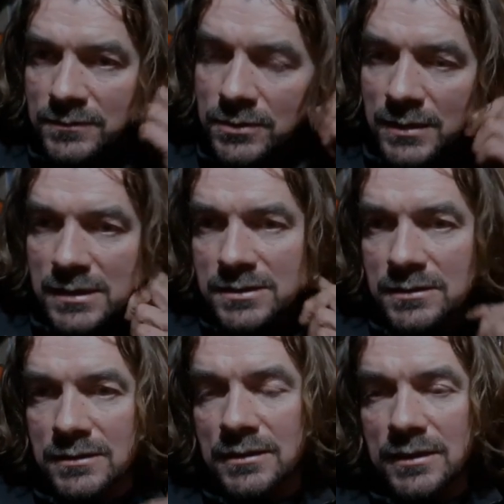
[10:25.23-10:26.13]

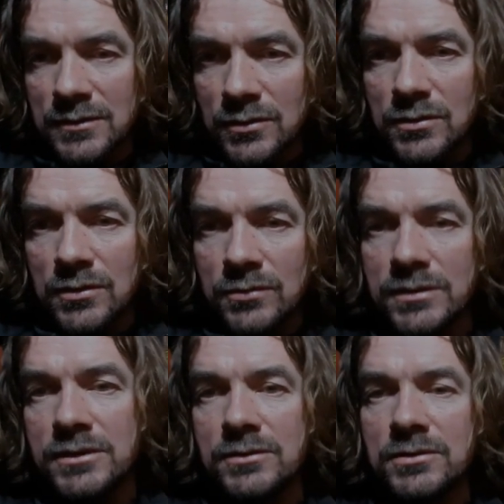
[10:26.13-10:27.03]
US that
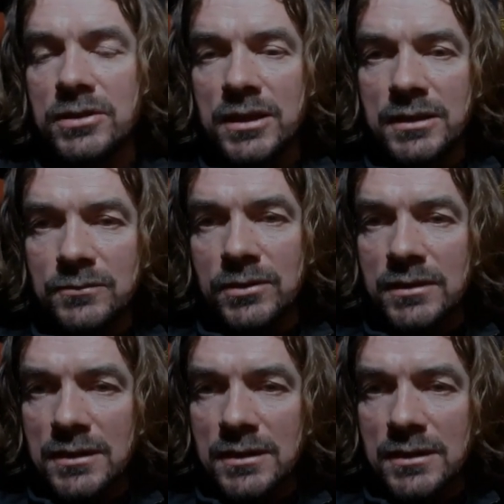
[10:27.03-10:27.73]
only do crane work.